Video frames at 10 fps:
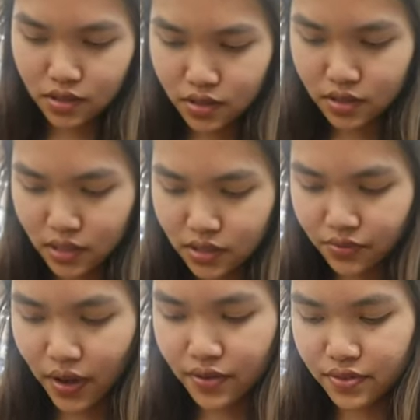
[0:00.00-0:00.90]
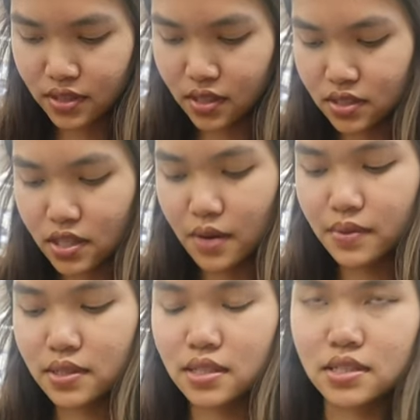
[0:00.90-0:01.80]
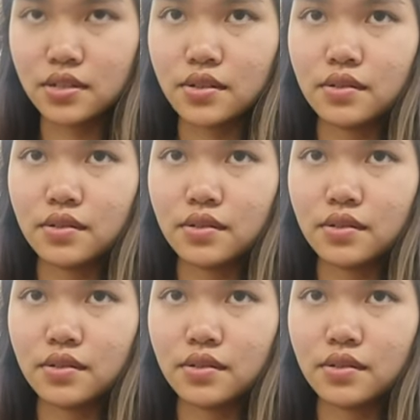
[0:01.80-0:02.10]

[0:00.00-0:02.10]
they're a size five six and I'm a size zero.